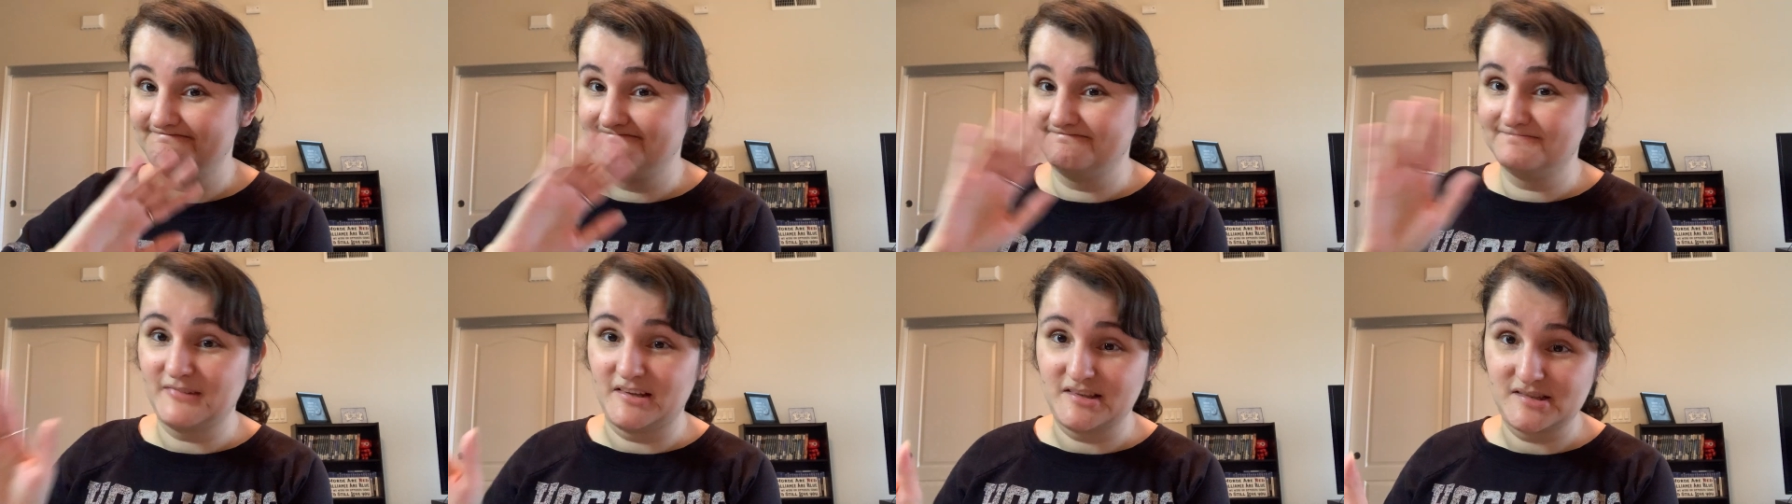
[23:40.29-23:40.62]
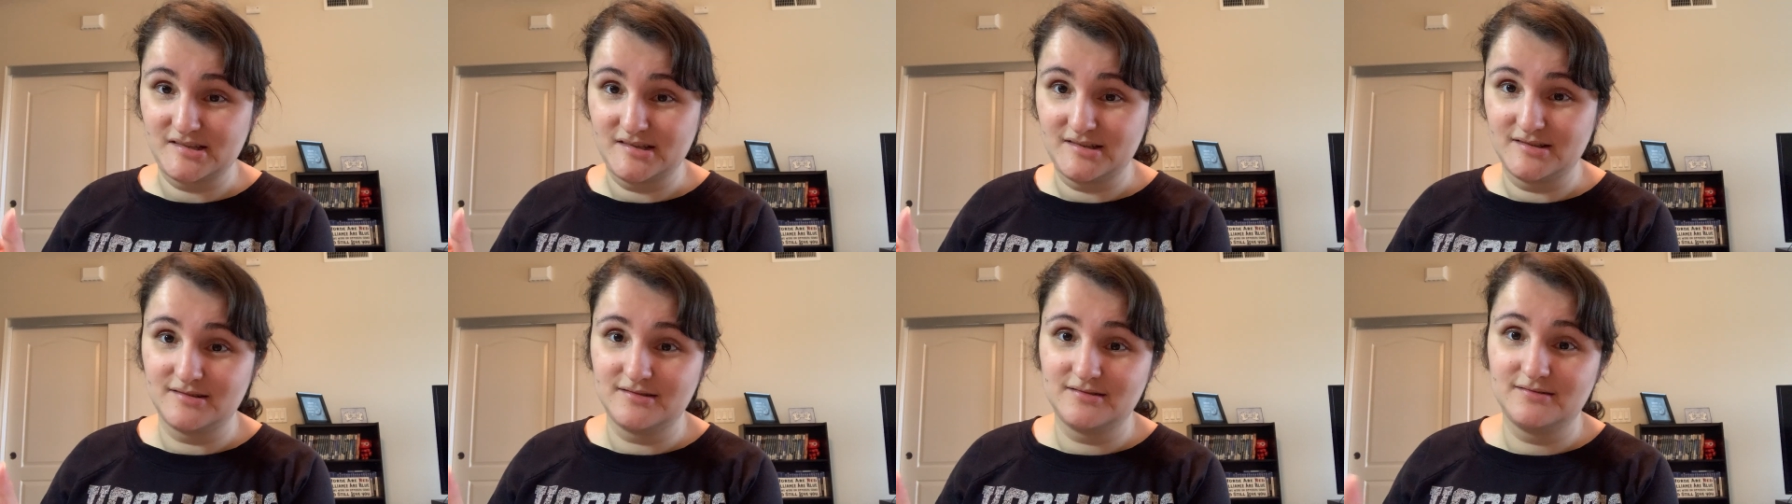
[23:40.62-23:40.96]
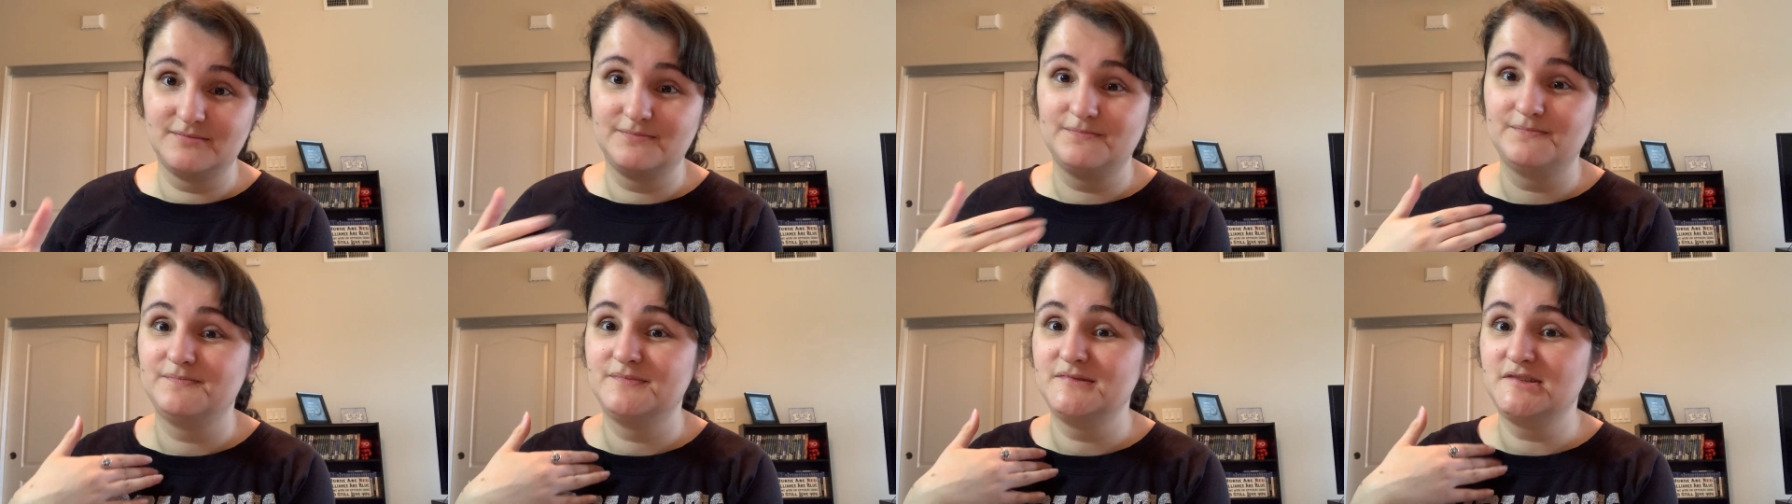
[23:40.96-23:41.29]
That's it
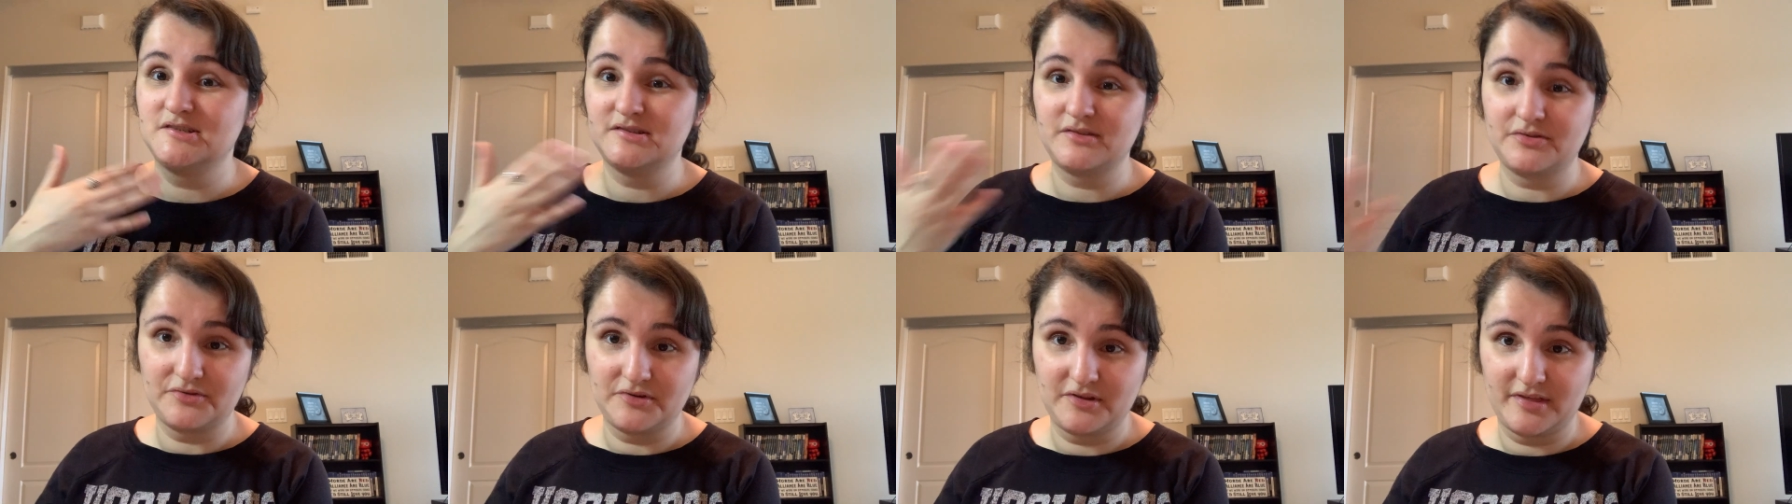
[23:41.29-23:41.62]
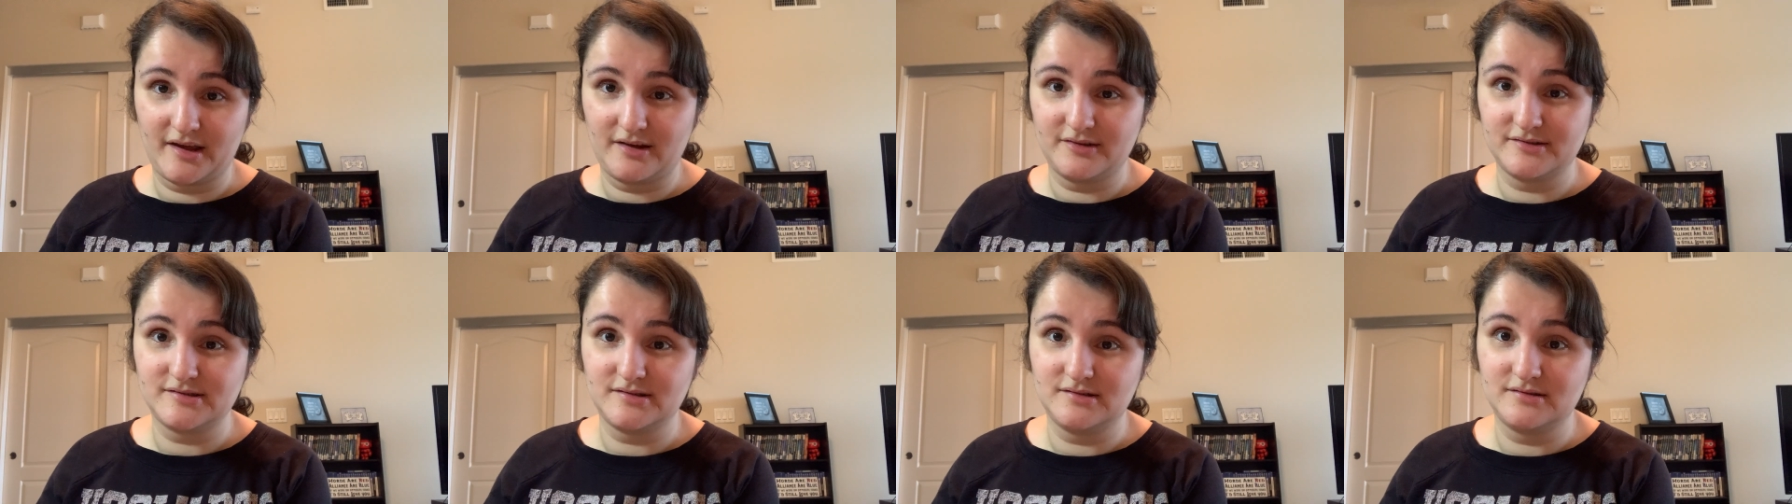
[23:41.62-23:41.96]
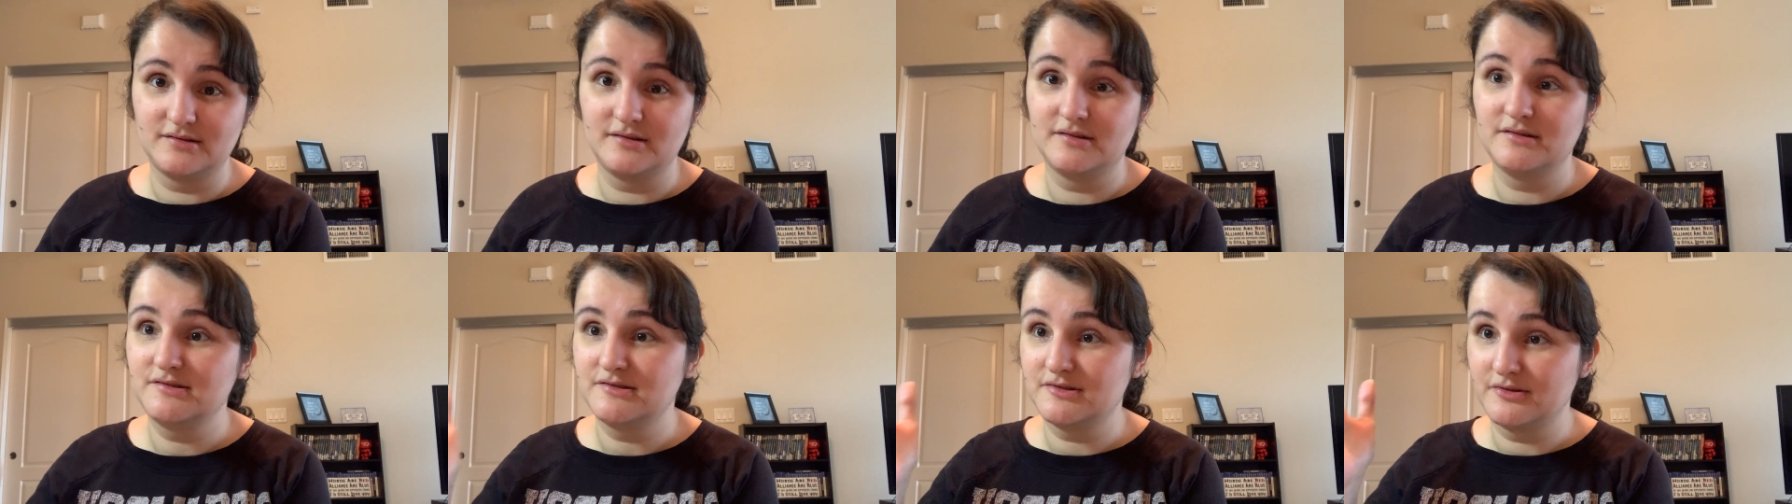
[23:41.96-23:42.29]
just 3000
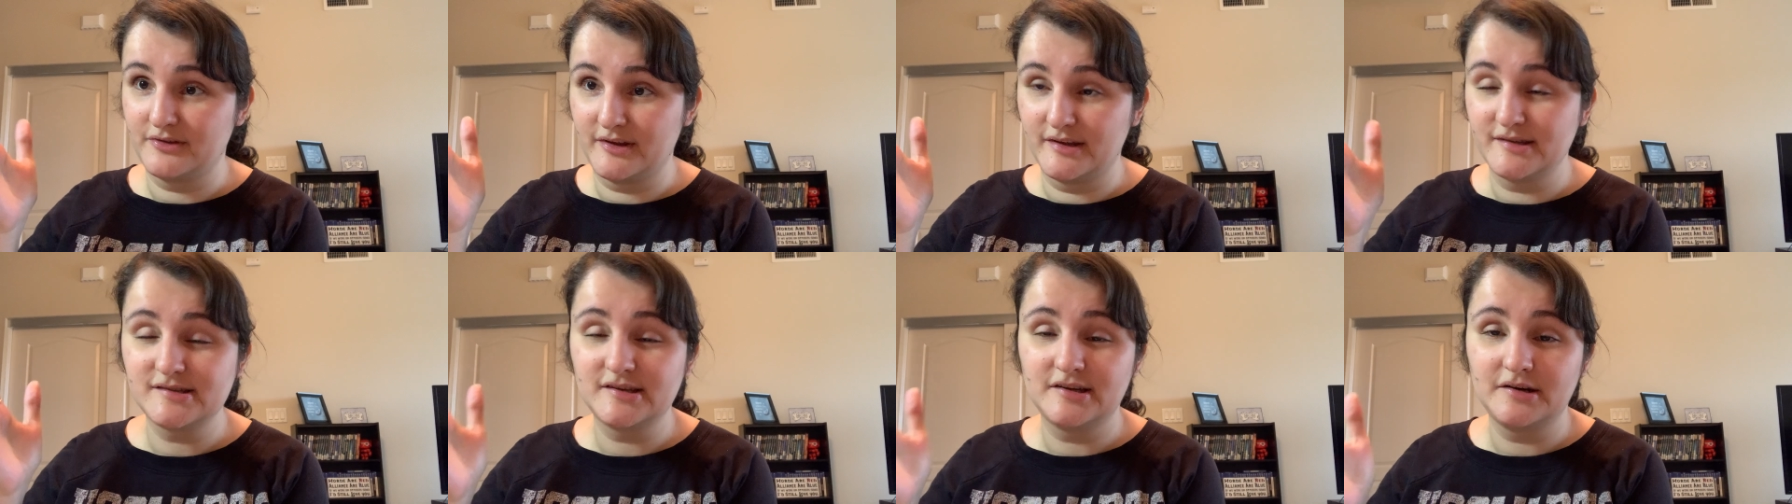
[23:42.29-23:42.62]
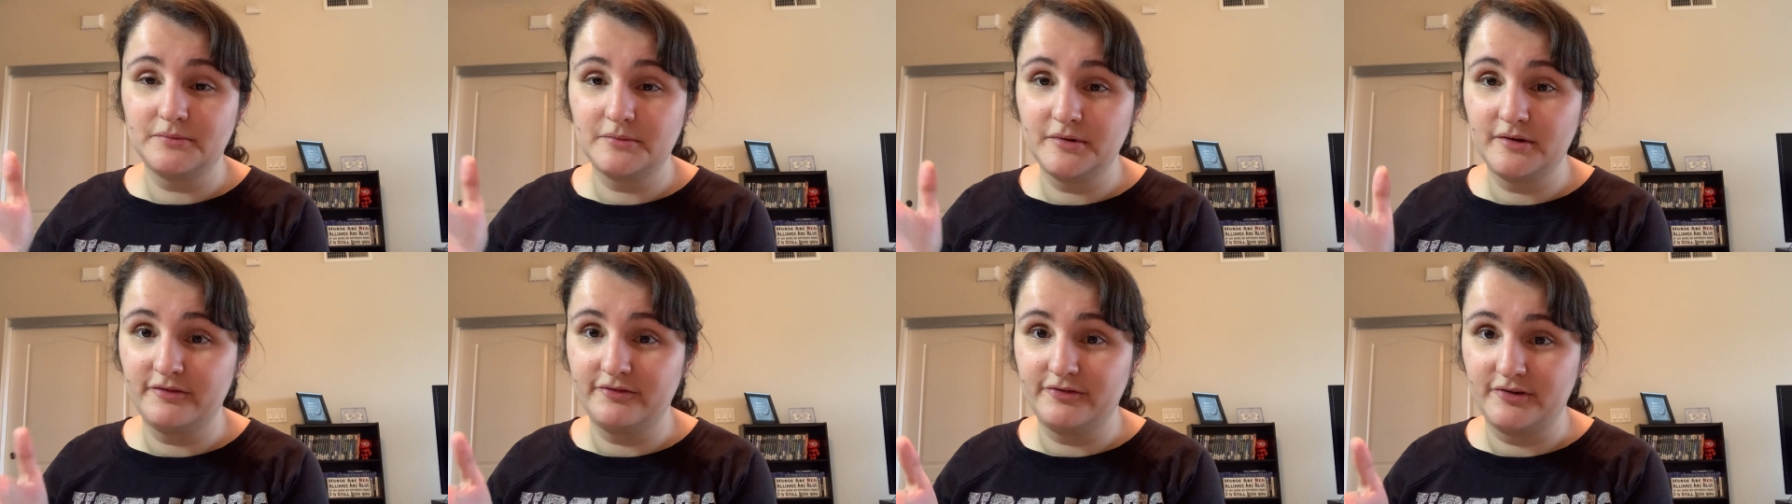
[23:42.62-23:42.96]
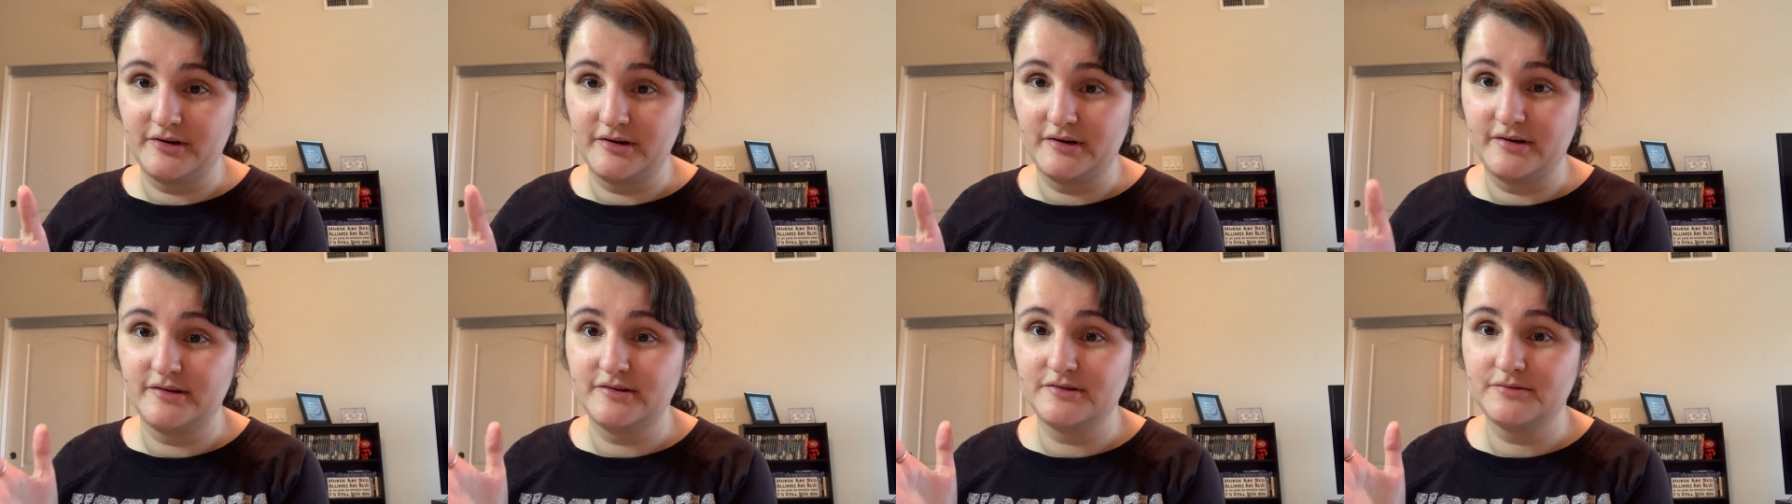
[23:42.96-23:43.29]
so that's gonna be a
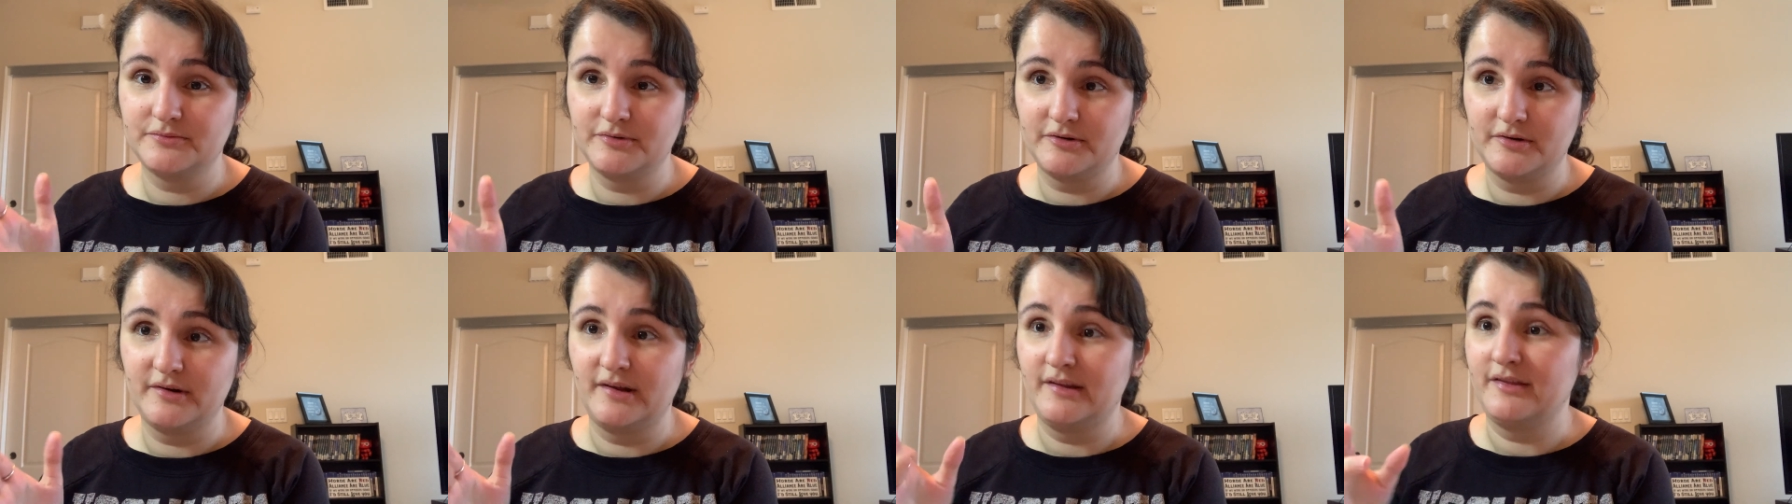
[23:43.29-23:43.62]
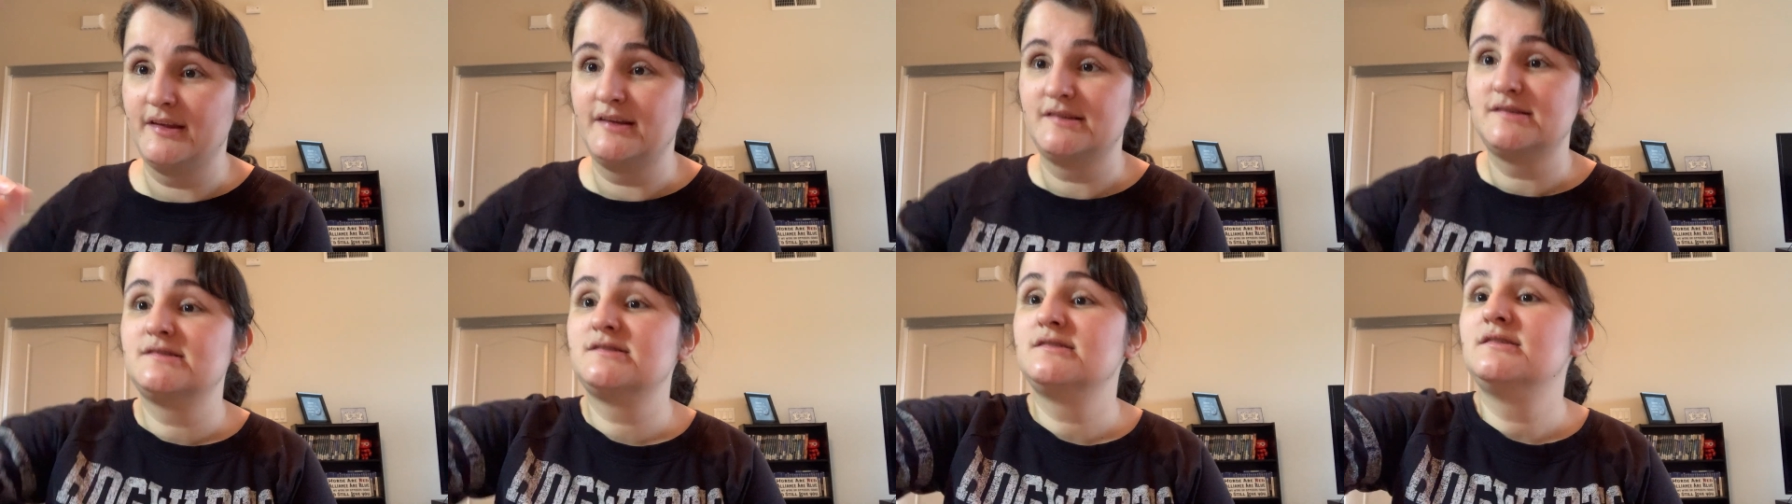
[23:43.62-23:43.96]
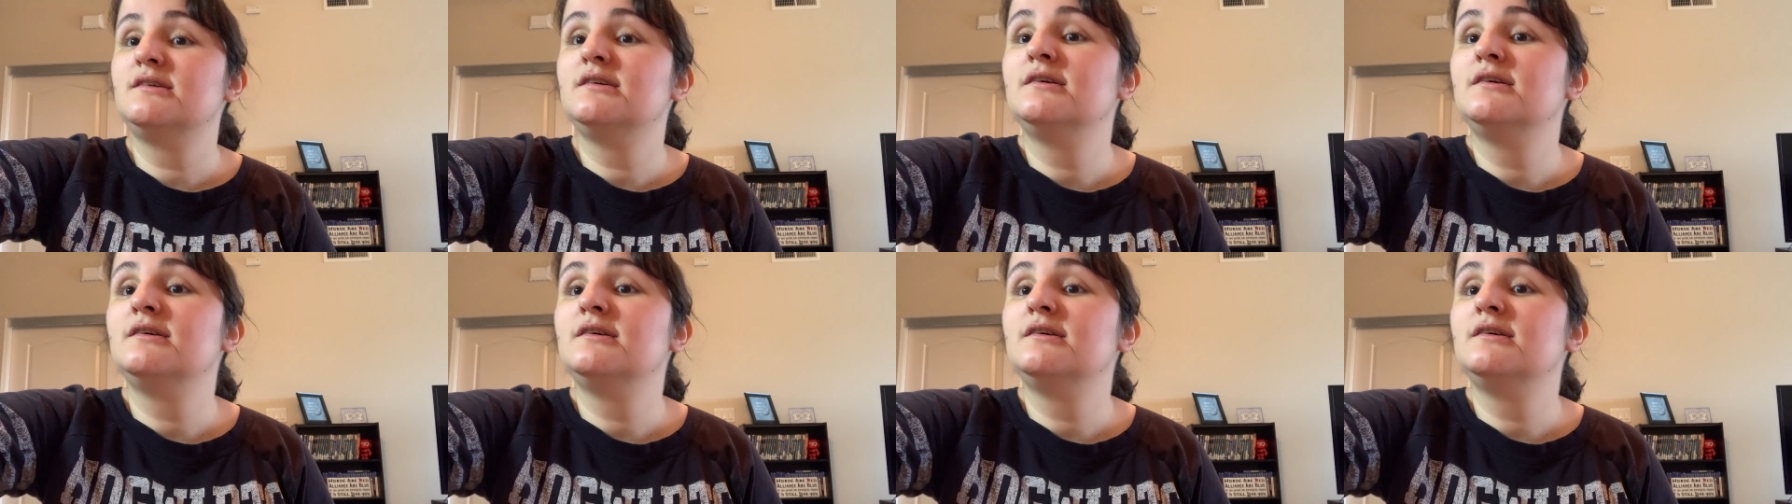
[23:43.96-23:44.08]
finished and that's